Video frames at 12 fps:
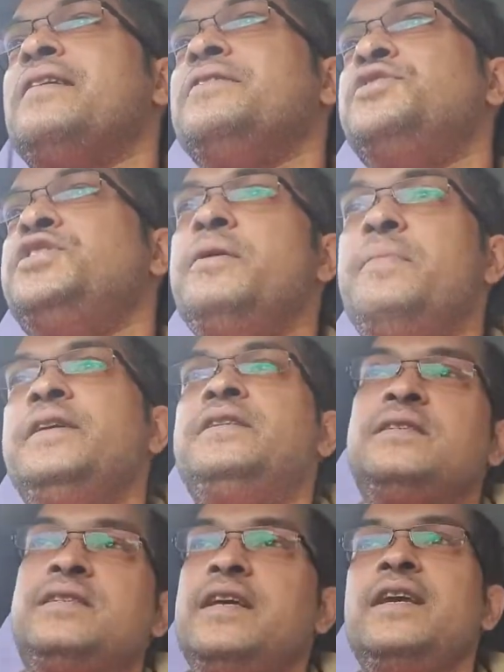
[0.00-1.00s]

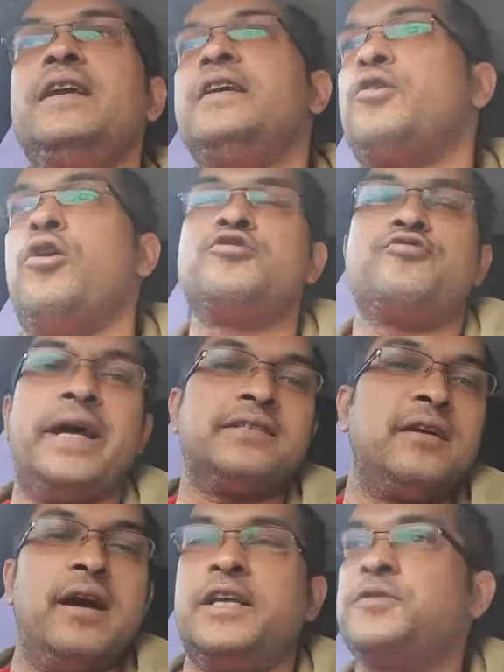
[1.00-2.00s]
GBTC
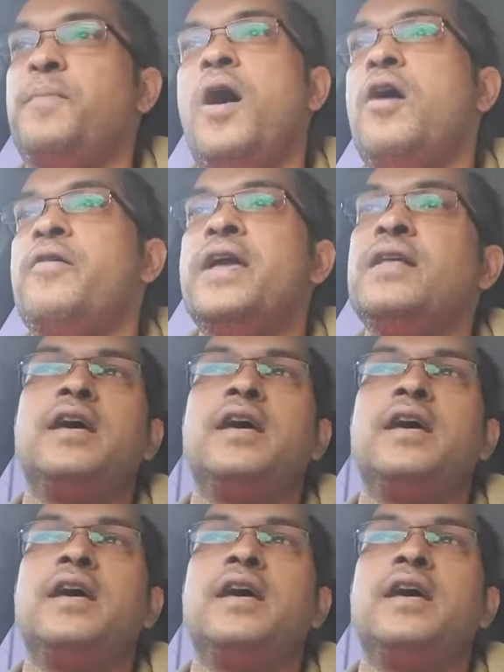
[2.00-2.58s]
contracts are expiring.